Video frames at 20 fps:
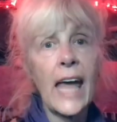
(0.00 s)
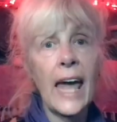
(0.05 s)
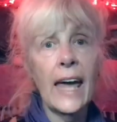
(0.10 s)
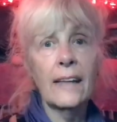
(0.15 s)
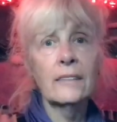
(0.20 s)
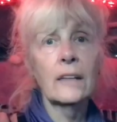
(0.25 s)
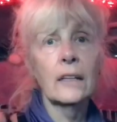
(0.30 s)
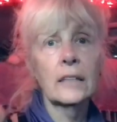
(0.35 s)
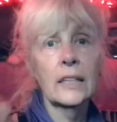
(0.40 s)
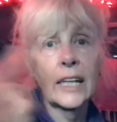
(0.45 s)

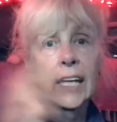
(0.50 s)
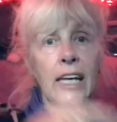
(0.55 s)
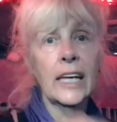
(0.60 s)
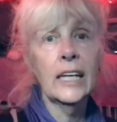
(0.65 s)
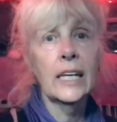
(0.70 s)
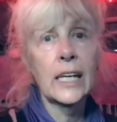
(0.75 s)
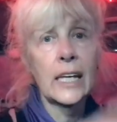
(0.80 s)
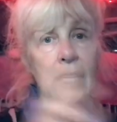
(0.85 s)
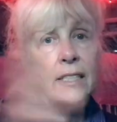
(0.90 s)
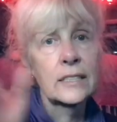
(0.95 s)
and the
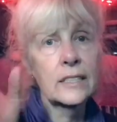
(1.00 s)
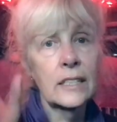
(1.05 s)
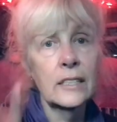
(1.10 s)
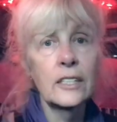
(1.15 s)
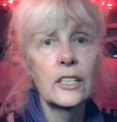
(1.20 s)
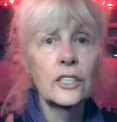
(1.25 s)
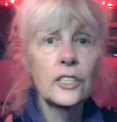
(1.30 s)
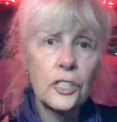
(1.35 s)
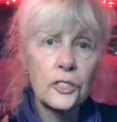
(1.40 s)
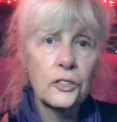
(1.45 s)
link is in
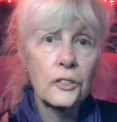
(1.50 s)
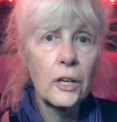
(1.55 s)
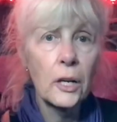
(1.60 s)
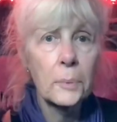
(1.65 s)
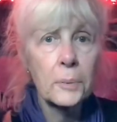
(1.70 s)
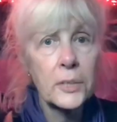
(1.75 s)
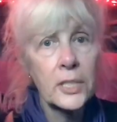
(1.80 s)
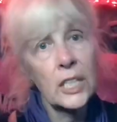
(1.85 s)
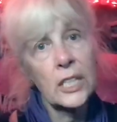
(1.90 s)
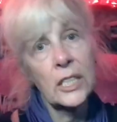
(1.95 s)
the
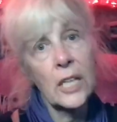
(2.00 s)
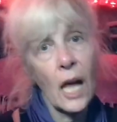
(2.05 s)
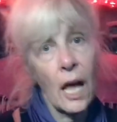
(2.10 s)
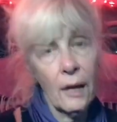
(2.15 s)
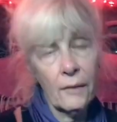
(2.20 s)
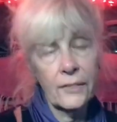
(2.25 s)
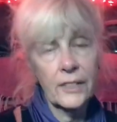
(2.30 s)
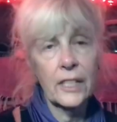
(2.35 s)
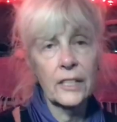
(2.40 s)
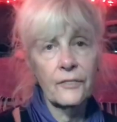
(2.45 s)
description
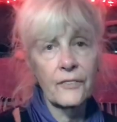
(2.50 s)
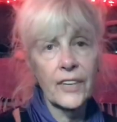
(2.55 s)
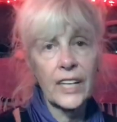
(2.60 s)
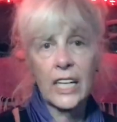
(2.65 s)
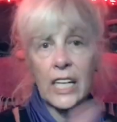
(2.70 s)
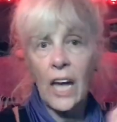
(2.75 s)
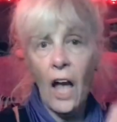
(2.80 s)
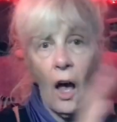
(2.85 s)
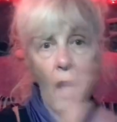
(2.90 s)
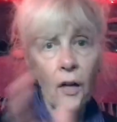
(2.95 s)
of the
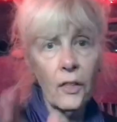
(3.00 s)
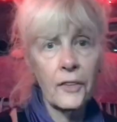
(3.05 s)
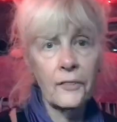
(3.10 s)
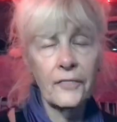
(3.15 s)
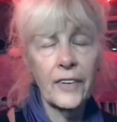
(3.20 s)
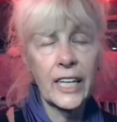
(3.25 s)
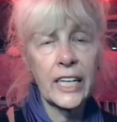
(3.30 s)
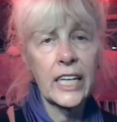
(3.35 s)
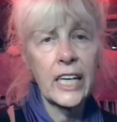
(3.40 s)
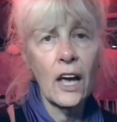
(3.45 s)
video, all the
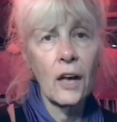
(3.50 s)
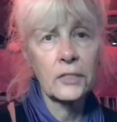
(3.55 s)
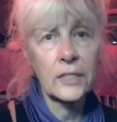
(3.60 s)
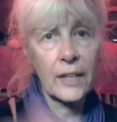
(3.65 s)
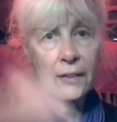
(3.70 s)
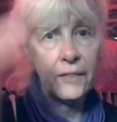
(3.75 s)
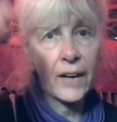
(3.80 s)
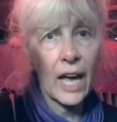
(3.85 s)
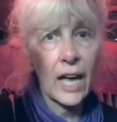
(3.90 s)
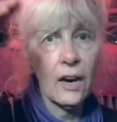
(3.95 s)
videos.
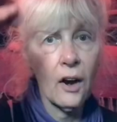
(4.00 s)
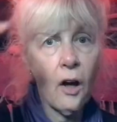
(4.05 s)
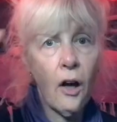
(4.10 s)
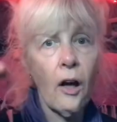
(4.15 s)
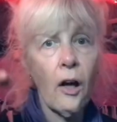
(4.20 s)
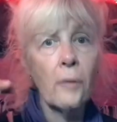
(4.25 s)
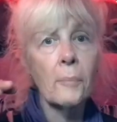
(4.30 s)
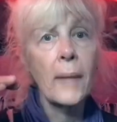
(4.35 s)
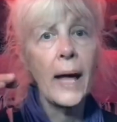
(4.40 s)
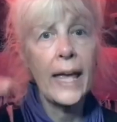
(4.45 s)
I've got
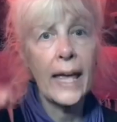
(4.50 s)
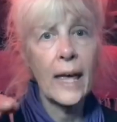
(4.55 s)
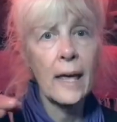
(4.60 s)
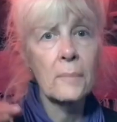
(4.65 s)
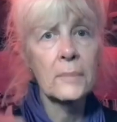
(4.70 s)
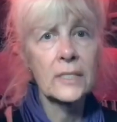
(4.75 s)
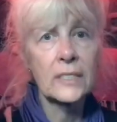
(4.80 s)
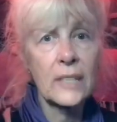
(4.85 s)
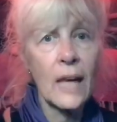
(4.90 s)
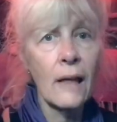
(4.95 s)
all my
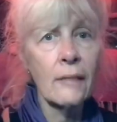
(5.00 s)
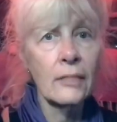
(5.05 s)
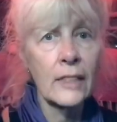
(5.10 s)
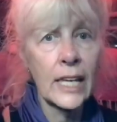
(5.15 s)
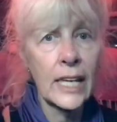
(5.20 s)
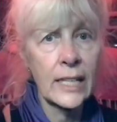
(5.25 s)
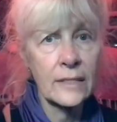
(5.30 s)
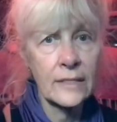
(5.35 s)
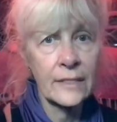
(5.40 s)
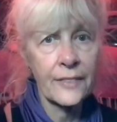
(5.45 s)
Amazon
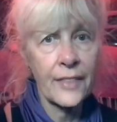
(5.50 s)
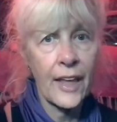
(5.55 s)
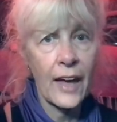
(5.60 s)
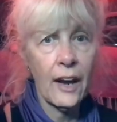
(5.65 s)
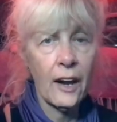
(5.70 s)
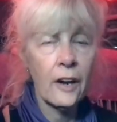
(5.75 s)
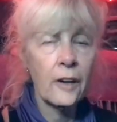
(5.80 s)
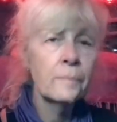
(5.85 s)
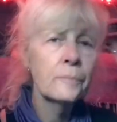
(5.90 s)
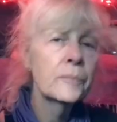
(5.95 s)
links
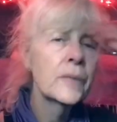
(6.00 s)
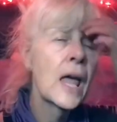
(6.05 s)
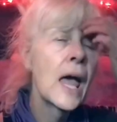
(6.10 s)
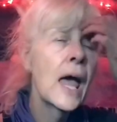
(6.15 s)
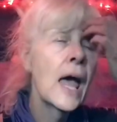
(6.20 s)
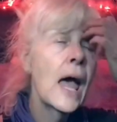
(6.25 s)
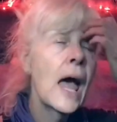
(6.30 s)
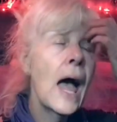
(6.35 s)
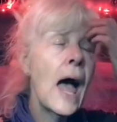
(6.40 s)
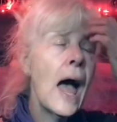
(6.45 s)
there,
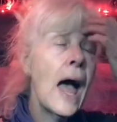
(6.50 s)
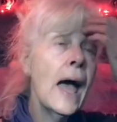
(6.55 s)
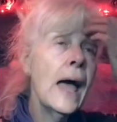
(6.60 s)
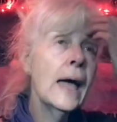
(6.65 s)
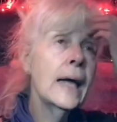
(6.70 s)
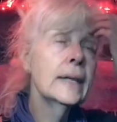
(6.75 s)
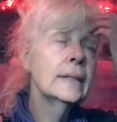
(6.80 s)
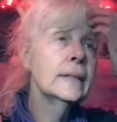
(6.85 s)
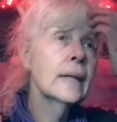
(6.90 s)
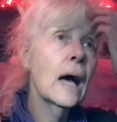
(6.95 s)

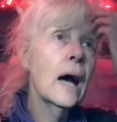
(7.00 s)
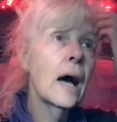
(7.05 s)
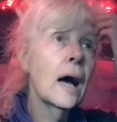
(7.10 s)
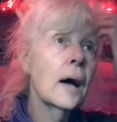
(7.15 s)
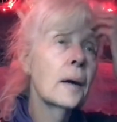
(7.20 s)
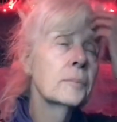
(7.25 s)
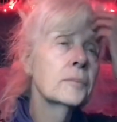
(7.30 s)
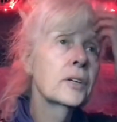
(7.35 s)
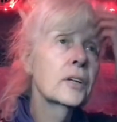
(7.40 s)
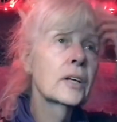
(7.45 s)
and
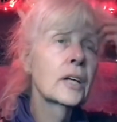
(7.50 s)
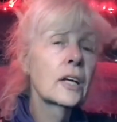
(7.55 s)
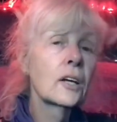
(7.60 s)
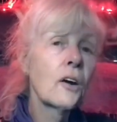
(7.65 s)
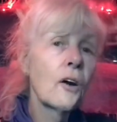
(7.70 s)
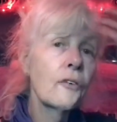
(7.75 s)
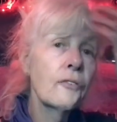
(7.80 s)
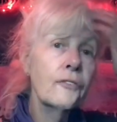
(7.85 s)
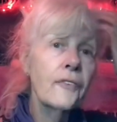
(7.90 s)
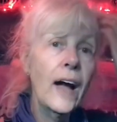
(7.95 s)
you can
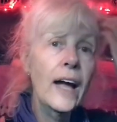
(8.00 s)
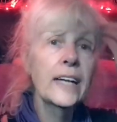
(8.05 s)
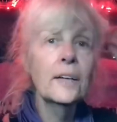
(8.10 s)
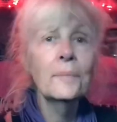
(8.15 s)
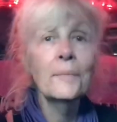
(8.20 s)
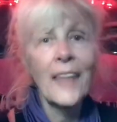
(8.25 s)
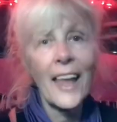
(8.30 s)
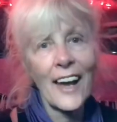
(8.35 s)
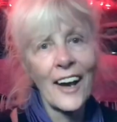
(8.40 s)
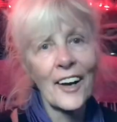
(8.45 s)
go find
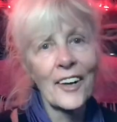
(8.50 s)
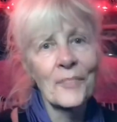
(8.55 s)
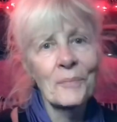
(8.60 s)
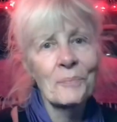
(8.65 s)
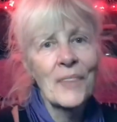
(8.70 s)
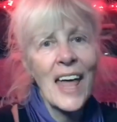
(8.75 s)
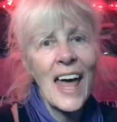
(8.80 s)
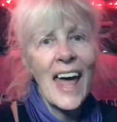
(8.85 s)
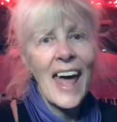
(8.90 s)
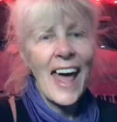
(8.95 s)
them there.
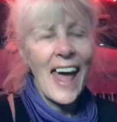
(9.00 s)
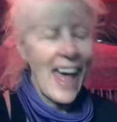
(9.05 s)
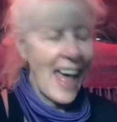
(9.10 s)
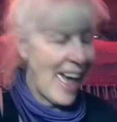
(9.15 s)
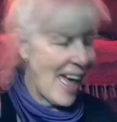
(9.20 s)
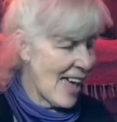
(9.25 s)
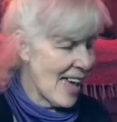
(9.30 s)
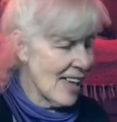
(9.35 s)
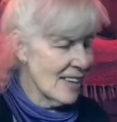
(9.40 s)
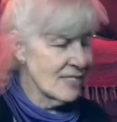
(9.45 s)

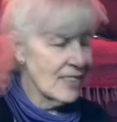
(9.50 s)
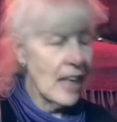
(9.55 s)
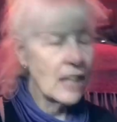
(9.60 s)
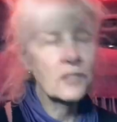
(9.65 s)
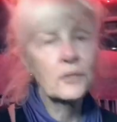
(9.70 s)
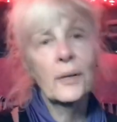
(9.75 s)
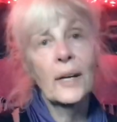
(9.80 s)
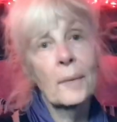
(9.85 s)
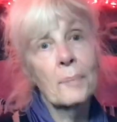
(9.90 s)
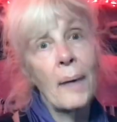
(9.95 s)
And
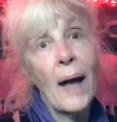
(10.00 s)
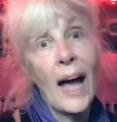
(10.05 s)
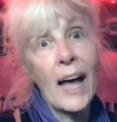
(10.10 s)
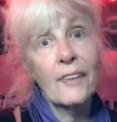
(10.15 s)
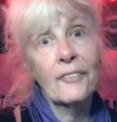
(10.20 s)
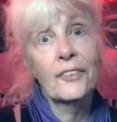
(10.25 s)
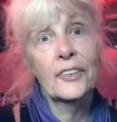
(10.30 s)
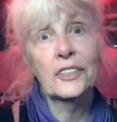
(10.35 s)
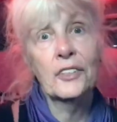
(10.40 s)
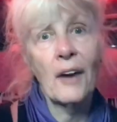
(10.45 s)
that's what I buy
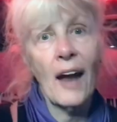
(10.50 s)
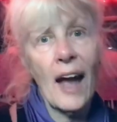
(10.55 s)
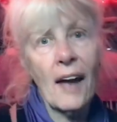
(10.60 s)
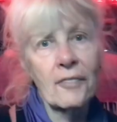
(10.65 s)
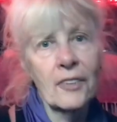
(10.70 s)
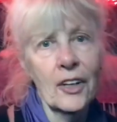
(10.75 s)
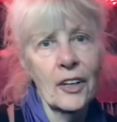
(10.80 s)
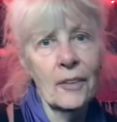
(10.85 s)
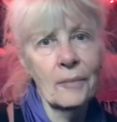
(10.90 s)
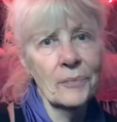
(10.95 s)
for
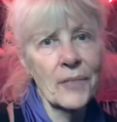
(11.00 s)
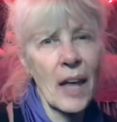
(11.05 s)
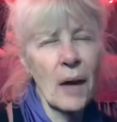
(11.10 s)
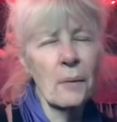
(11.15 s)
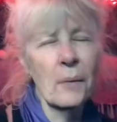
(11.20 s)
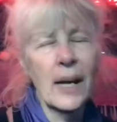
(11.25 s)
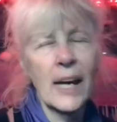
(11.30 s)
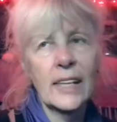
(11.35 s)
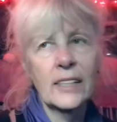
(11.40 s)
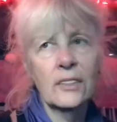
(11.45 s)
travel. That
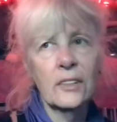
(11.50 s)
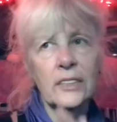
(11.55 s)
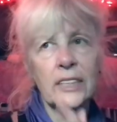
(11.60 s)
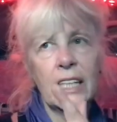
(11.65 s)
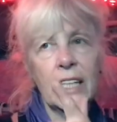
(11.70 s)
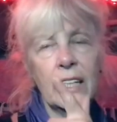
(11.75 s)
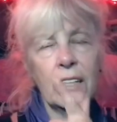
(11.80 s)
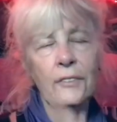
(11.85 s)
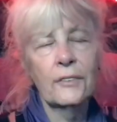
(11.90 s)
way I don't need a